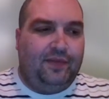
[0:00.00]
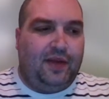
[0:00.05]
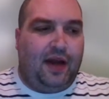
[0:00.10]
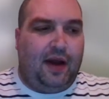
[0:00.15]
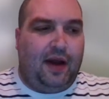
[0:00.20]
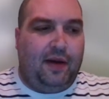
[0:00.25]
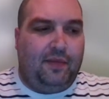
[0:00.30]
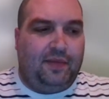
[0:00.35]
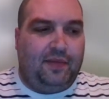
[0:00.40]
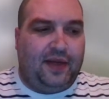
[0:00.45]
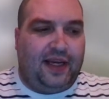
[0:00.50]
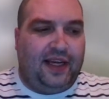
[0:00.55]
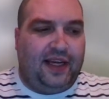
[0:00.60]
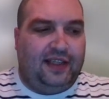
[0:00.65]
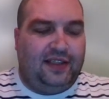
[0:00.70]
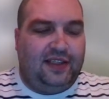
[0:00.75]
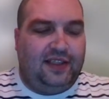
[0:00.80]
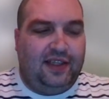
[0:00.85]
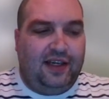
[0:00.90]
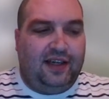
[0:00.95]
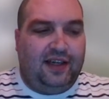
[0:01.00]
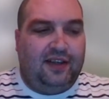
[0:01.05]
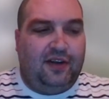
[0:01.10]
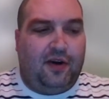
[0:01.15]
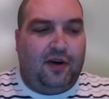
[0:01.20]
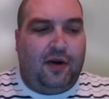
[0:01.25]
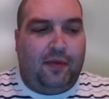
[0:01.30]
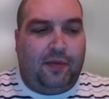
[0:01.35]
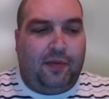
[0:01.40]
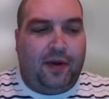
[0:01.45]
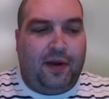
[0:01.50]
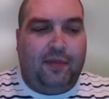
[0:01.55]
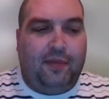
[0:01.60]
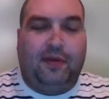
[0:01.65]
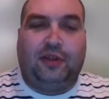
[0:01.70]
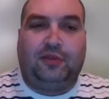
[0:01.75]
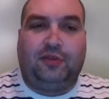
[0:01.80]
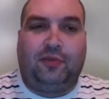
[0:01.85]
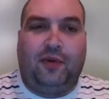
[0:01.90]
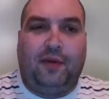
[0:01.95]
The kids, they're all pretty
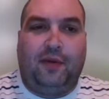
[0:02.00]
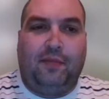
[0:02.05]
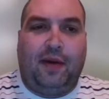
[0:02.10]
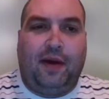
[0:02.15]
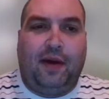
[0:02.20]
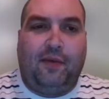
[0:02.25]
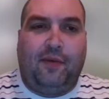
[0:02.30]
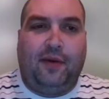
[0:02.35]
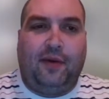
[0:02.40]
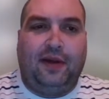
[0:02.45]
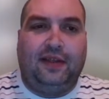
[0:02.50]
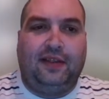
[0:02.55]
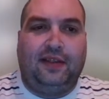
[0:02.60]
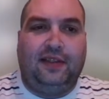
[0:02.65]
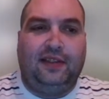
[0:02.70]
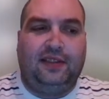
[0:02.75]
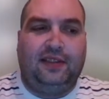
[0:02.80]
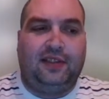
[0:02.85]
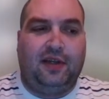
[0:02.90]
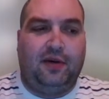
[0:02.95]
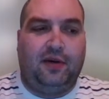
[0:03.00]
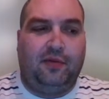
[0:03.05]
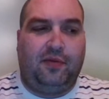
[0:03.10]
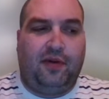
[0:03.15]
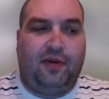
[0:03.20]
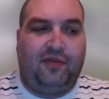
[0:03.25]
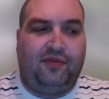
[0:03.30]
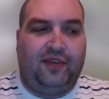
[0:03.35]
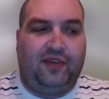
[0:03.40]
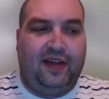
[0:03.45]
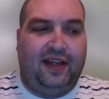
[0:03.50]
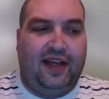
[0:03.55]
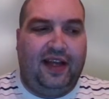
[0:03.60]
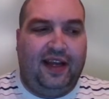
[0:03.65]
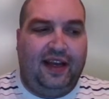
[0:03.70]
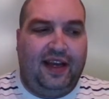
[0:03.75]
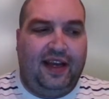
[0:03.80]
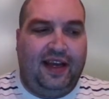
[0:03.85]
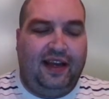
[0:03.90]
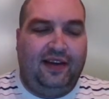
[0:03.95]
much 1 by 1, so roughly they
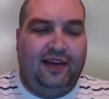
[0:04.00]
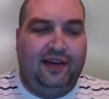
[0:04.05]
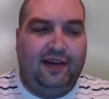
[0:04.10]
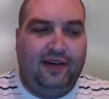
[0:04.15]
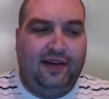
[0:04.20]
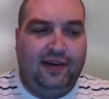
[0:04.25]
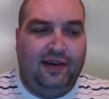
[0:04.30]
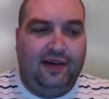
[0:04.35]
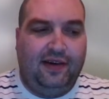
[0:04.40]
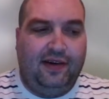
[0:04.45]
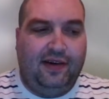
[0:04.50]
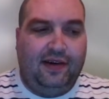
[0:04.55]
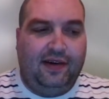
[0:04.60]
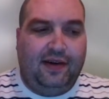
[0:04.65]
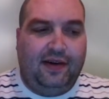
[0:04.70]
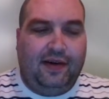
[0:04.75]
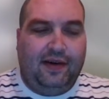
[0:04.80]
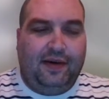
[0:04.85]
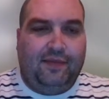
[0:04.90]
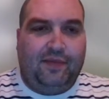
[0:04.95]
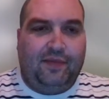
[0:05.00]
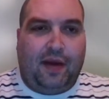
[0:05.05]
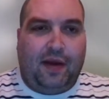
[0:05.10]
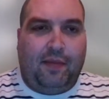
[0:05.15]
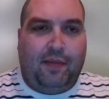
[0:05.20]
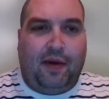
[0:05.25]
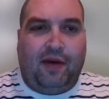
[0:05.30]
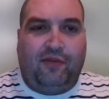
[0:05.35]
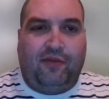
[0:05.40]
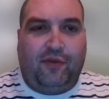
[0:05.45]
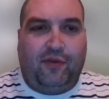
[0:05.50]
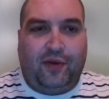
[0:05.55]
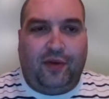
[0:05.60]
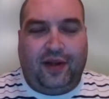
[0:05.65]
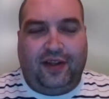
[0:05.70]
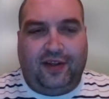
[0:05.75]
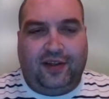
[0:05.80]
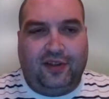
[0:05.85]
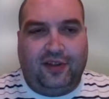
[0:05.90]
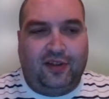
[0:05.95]
need about
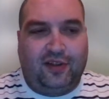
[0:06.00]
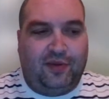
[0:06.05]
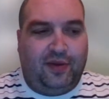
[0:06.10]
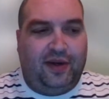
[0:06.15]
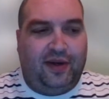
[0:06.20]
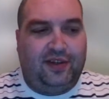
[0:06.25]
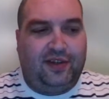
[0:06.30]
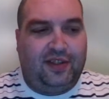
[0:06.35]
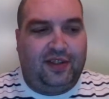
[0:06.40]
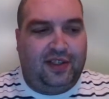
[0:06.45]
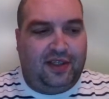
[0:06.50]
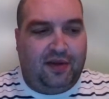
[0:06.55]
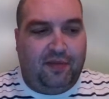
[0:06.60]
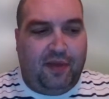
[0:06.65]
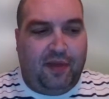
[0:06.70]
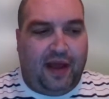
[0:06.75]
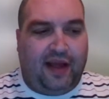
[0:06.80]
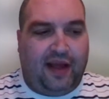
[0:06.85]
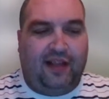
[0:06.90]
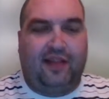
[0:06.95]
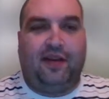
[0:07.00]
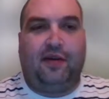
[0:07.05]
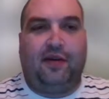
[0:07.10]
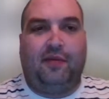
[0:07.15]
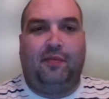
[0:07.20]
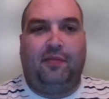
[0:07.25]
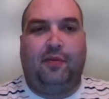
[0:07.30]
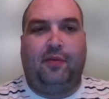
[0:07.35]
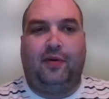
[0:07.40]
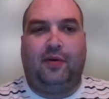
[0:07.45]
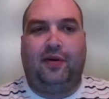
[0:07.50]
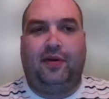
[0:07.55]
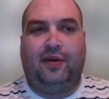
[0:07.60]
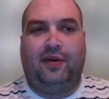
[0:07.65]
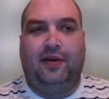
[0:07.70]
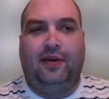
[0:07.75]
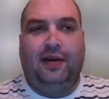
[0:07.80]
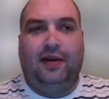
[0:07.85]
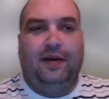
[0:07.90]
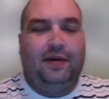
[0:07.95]
42 squares to make their border.
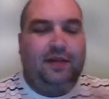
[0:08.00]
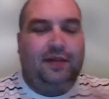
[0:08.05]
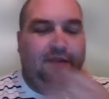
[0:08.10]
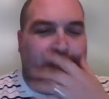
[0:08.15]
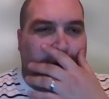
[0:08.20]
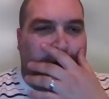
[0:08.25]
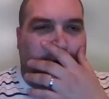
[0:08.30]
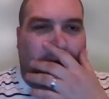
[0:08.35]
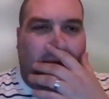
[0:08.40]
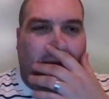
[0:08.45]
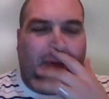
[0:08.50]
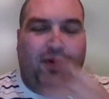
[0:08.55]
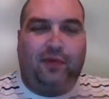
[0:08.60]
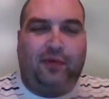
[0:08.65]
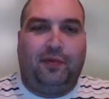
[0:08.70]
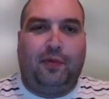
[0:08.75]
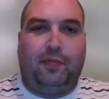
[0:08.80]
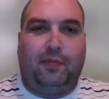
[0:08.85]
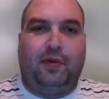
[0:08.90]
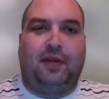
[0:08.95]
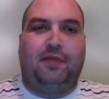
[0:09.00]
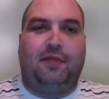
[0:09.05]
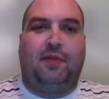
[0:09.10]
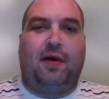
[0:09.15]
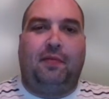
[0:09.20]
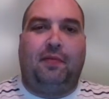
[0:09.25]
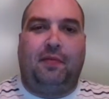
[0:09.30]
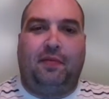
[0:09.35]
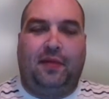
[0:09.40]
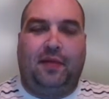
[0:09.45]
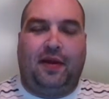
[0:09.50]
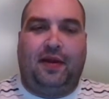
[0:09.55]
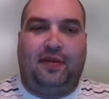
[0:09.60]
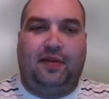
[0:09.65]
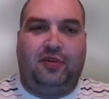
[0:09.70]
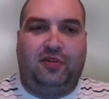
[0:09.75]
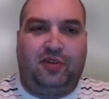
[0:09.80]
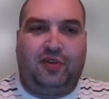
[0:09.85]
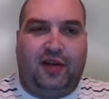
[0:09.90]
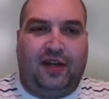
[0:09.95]
So we'll put them out, but we got
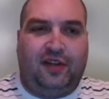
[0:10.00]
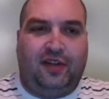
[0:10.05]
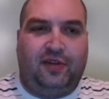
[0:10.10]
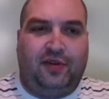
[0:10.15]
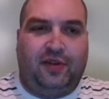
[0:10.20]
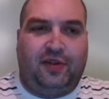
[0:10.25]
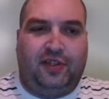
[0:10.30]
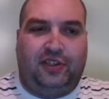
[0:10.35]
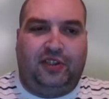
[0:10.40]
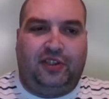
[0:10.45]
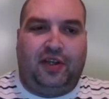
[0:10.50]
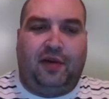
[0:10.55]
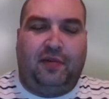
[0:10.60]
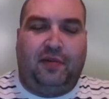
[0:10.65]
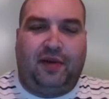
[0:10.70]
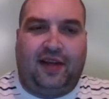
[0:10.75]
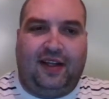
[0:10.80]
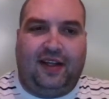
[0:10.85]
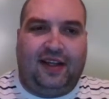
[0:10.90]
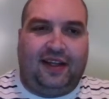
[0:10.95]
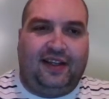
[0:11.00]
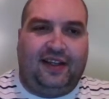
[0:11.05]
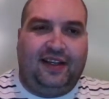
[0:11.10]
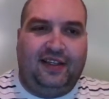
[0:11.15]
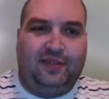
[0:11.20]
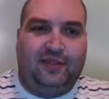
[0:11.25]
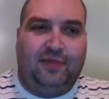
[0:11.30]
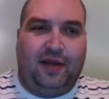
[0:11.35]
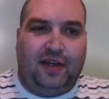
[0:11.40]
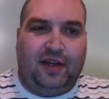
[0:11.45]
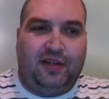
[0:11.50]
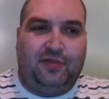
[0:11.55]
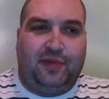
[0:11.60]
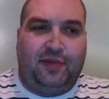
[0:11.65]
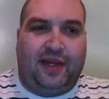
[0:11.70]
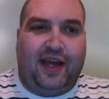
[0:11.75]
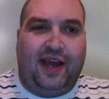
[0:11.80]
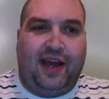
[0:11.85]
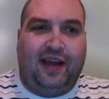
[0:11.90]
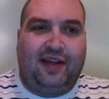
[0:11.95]
to try to do a good job of collecting as many as we
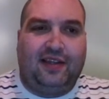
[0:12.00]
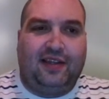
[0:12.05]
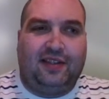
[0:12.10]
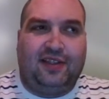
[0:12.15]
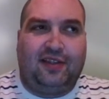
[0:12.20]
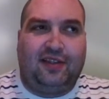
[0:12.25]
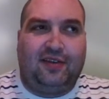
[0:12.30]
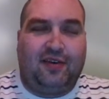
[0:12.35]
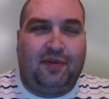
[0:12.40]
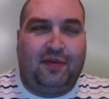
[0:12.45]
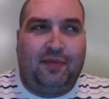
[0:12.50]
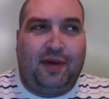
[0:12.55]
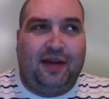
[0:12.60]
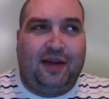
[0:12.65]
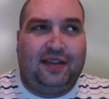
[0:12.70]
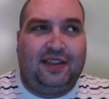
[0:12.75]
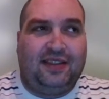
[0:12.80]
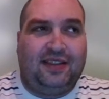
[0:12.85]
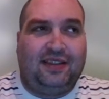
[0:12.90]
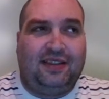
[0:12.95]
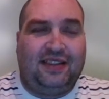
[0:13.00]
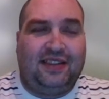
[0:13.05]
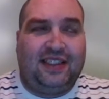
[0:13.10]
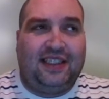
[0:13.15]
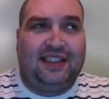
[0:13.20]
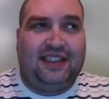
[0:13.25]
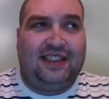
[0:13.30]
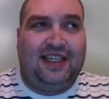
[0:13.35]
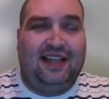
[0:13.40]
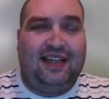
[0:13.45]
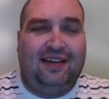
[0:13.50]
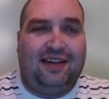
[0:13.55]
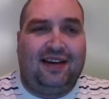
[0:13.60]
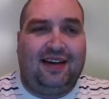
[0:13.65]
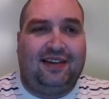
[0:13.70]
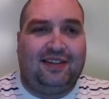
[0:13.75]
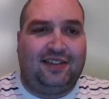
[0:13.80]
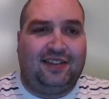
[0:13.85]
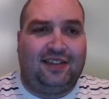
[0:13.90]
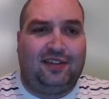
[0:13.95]
can, because it took about
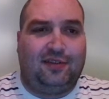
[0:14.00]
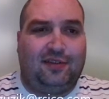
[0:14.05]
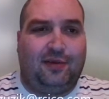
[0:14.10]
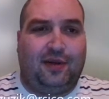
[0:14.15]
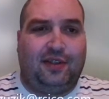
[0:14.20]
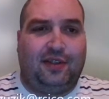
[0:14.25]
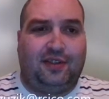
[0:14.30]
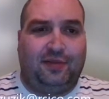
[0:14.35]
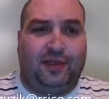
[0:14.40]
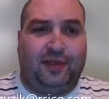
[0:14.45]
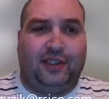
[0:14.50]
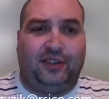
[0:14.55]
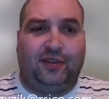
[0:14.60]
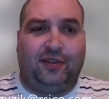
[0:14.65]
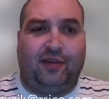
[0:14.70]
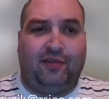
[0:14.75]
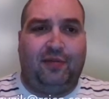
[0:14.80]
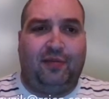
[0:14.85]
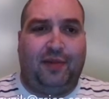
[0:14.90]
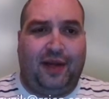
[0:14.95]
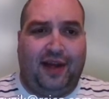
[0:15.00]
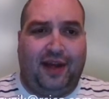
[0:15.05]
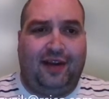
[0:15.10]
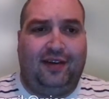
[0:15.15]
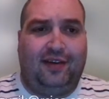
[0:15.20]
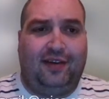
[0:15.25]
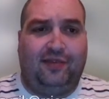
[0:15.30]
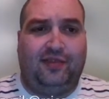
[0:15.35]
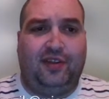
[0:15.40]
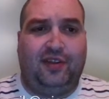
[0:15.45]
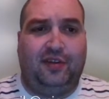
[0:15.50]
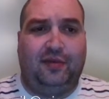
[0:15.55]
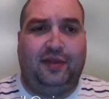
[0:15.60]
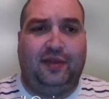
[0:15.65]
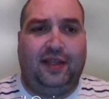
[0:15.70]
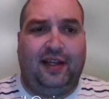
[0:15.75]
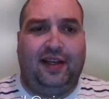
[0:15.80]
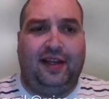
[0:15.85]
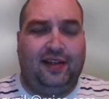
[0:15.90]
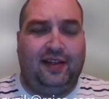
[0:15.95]
16,000 squares to make sure everybody had enough to do what
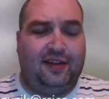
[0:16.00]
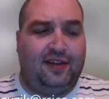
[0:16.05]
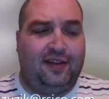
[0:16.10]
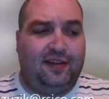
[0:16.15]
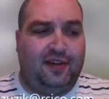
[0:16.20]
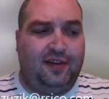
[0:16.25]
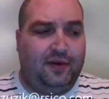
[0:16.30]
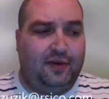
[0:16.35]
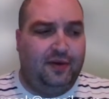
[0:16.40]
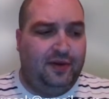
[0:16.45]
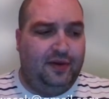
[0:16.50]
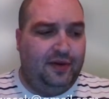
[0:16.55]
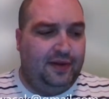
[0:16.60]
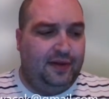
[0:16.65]
they needed to do.